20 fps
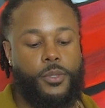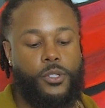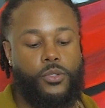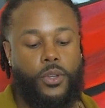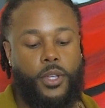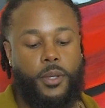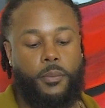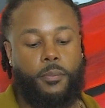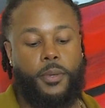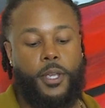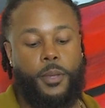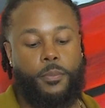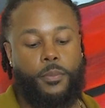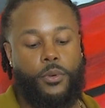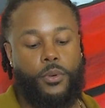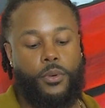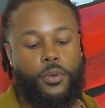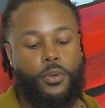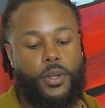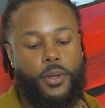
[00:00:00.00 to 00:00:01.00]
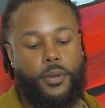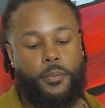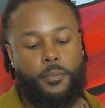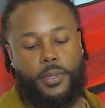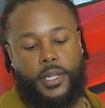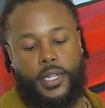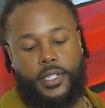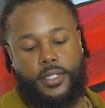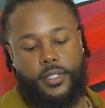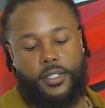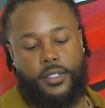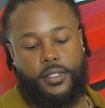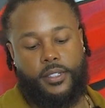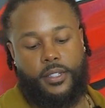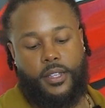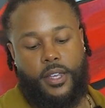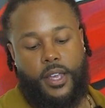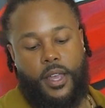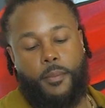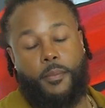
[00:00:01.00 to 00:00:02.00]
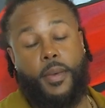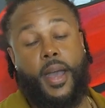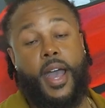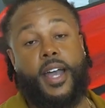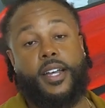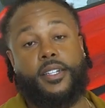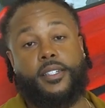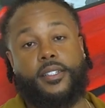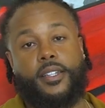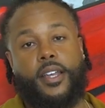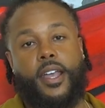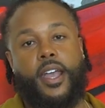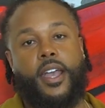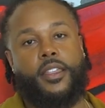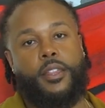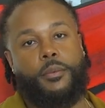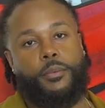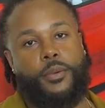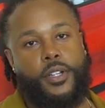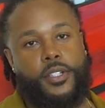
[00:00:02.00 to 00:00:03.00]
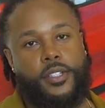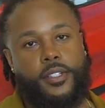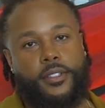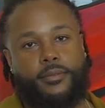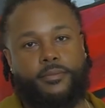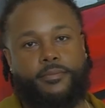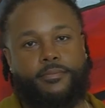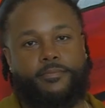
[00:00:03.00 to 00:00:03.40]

between people, places, past, and the present.